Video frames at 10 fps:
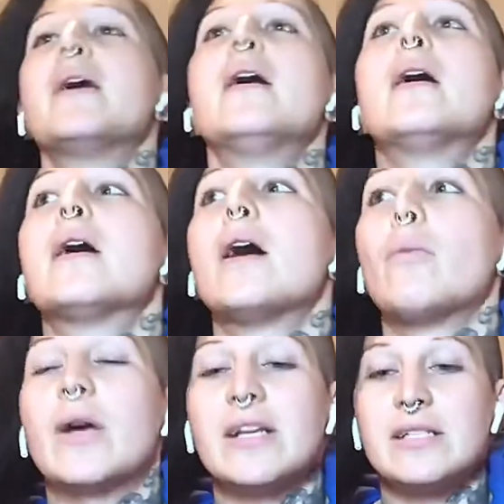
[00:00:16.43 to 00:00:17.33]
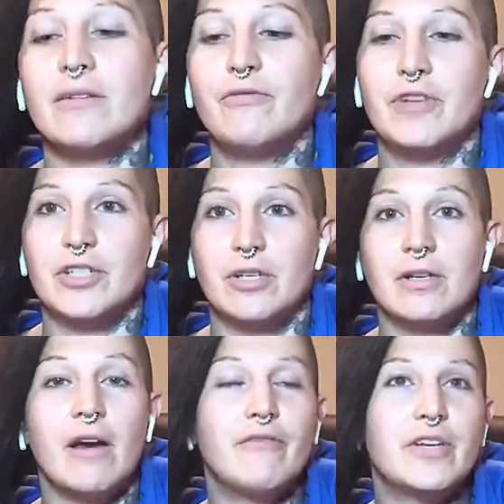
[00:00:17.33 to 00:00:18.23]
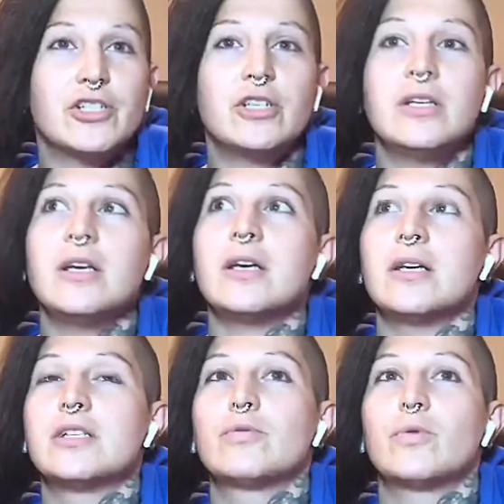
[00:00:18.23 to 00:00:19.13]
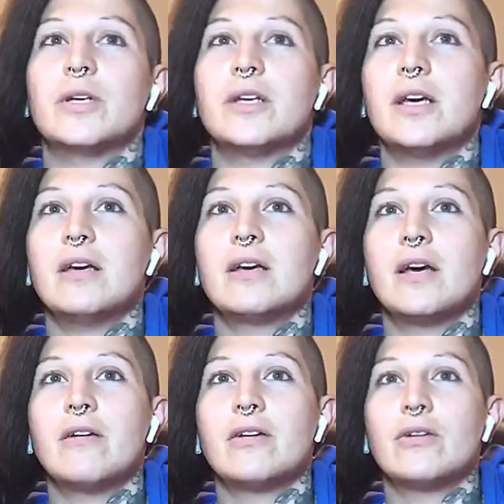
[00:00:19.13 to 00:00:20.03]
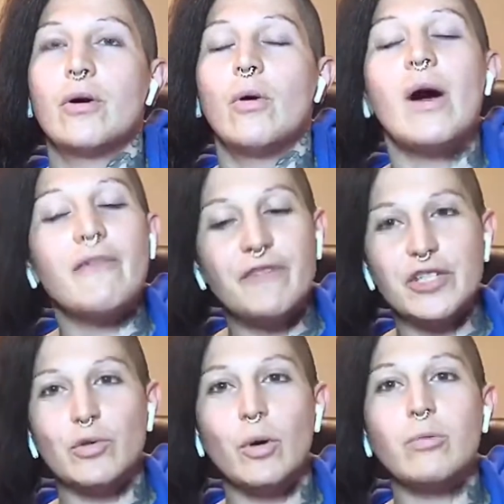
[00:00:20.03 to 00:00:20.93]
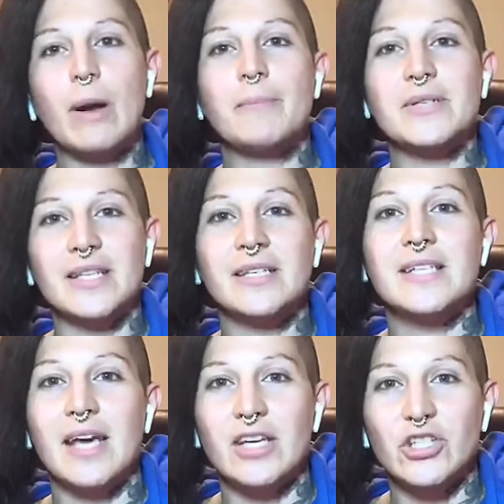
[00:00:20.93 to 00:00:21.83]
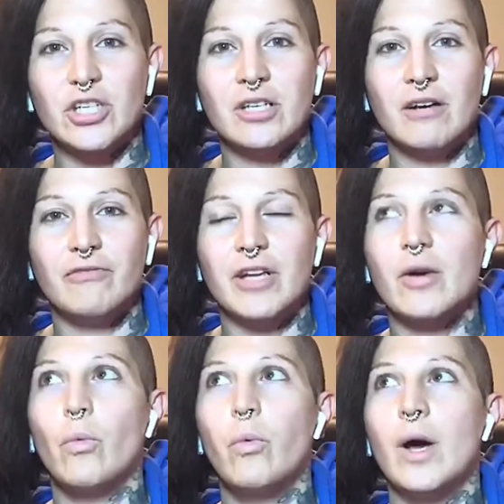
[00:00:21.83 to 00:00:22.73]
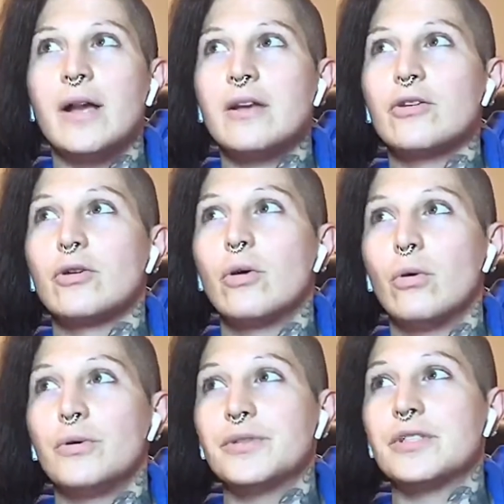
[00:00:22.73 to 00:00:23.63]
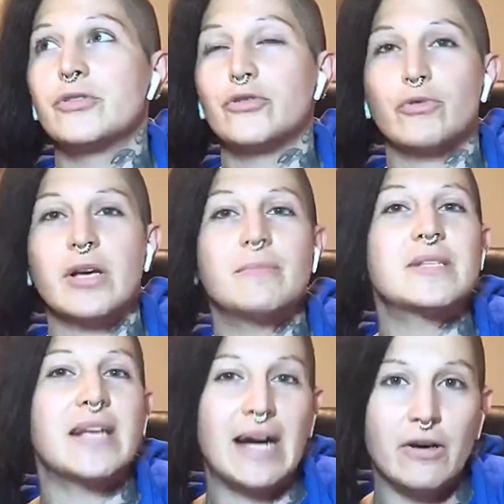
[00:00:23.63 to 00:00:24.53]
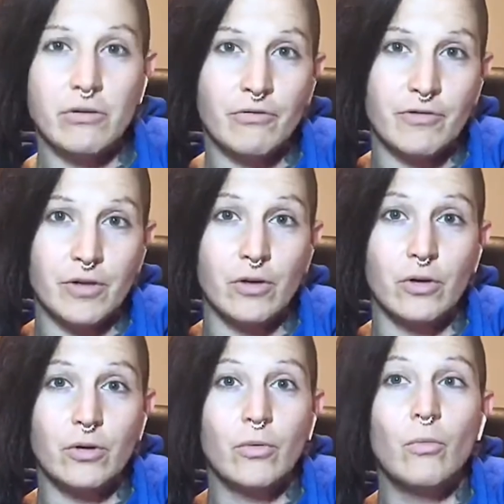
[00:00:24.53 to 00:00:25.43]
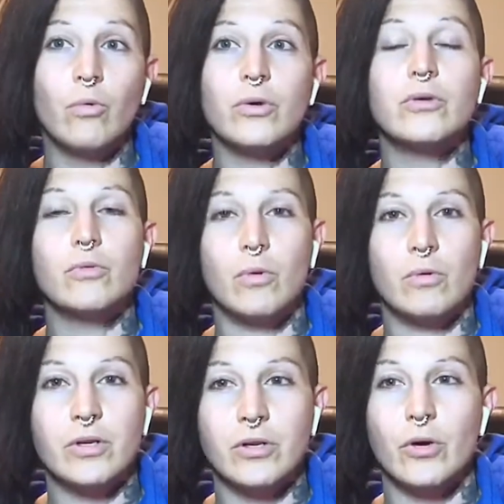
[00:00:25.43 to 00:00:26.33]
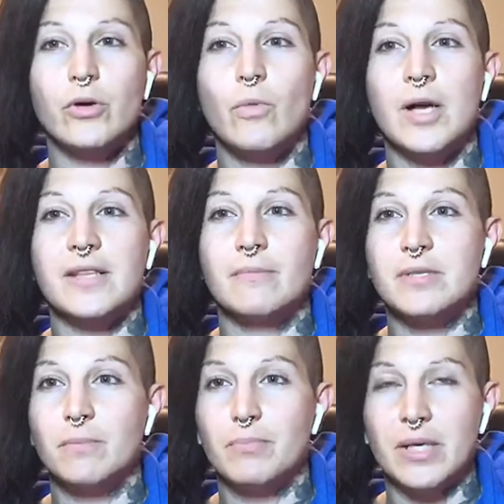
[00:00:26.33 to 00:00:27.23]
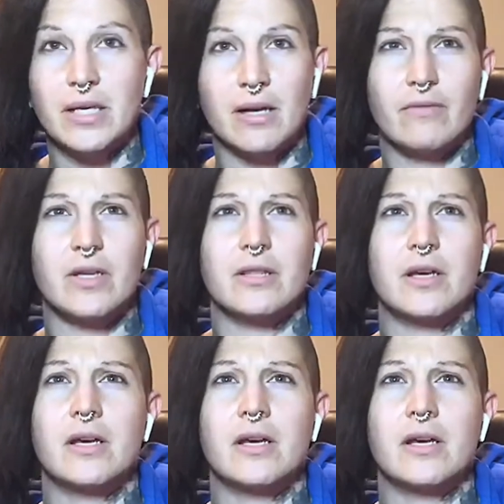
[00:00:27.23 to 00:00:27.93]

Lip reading: What is a vision? A vision is really, a visual representation of like what your goals, your dreams, and how you feel you want them to be and everything.